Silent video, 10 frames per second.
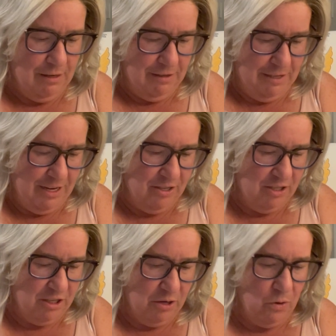There's
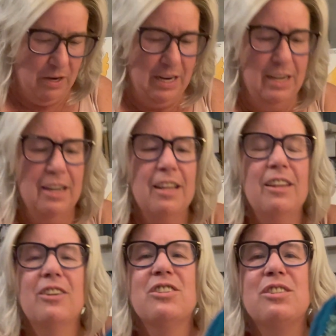the green.
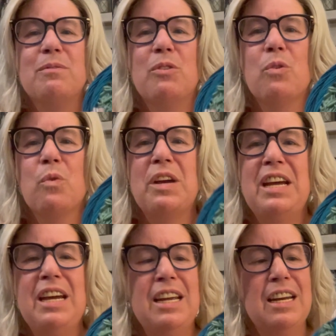There's some
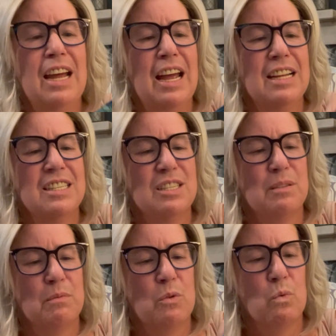green and
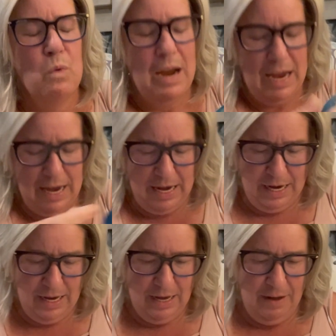some
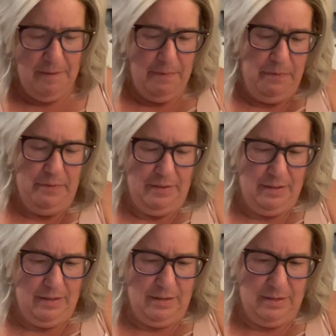gray.
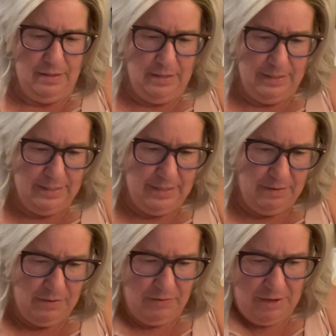Let's see
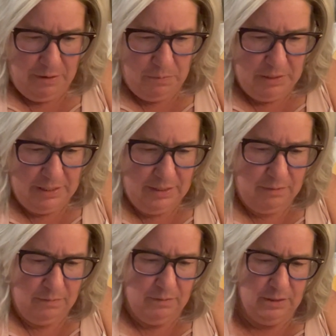if they've got one that's
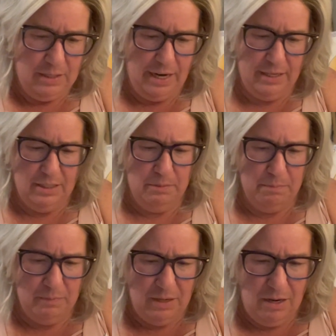kind of,
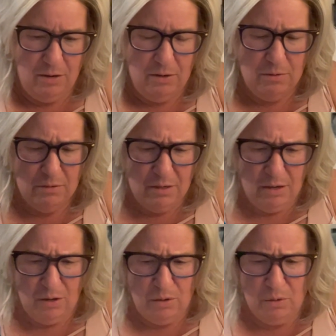oh
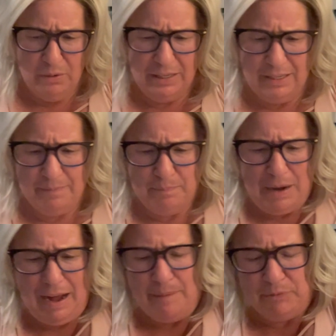no, it
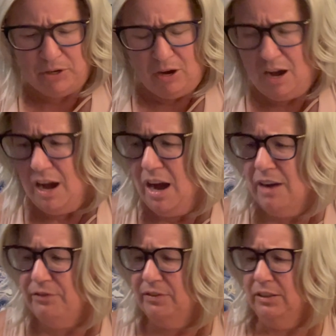popped
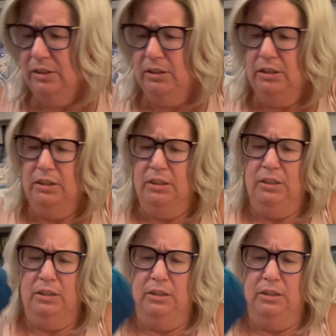off. Ugh.